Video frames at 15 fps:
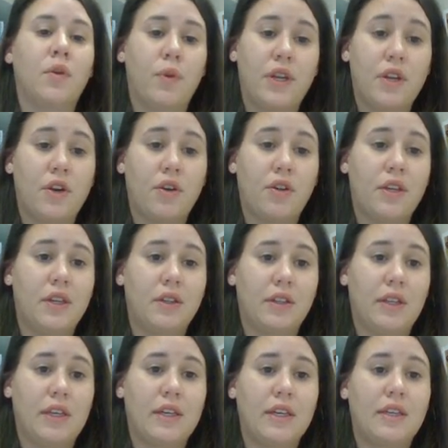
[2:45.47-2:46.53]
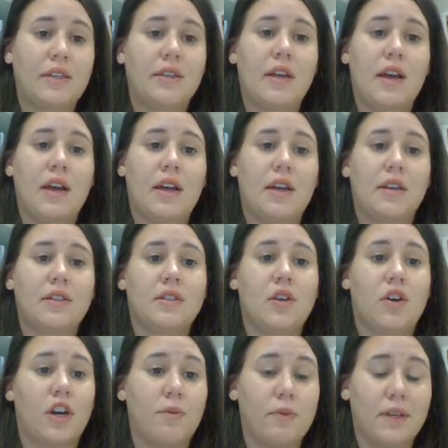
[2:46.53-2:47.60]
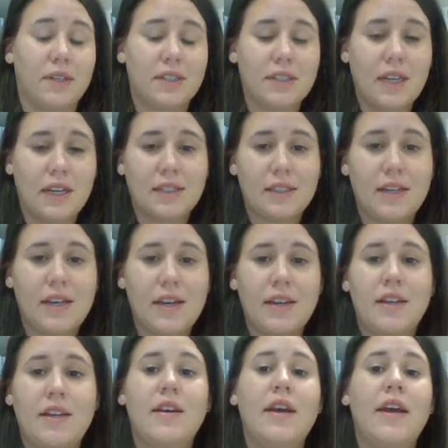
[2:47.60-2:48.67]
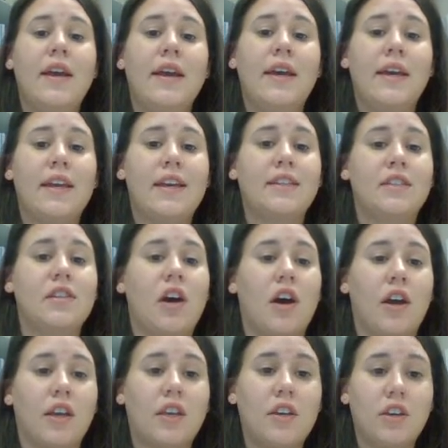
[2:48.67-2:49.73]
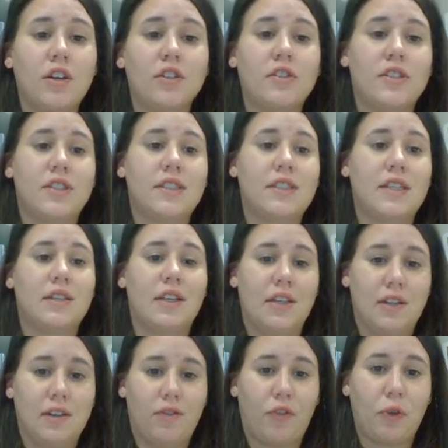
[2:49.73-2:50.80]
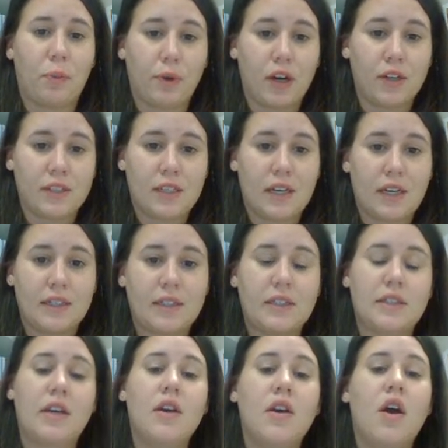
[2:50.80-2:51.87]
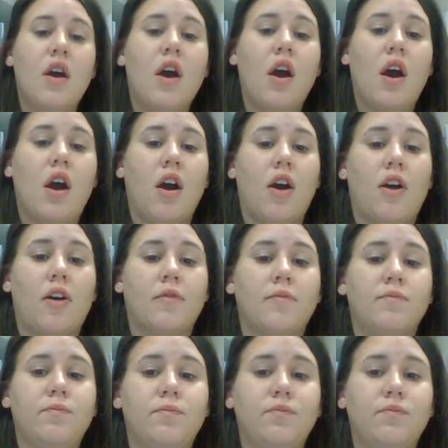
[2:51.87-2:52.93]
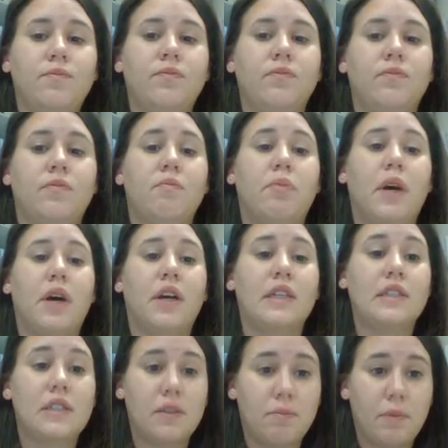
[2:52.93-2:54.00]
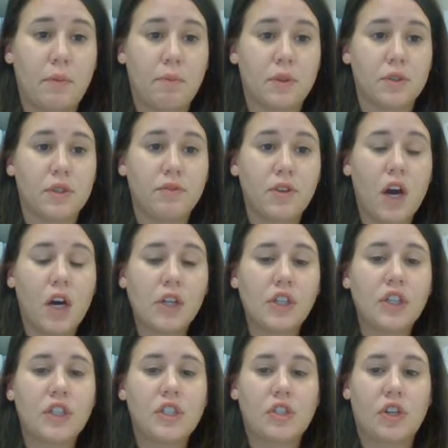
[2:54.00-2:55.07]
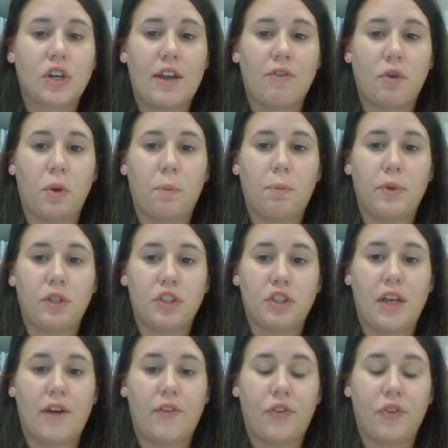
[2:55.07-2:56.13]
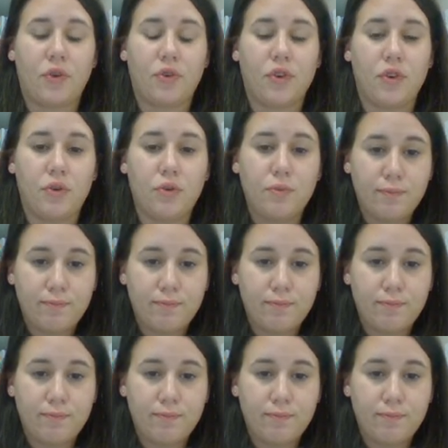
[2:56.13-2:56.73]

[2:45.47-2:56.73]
We know that Lincoln has already been assassinated. He's not here to see the end of the process, but members of Congress are able to push that through.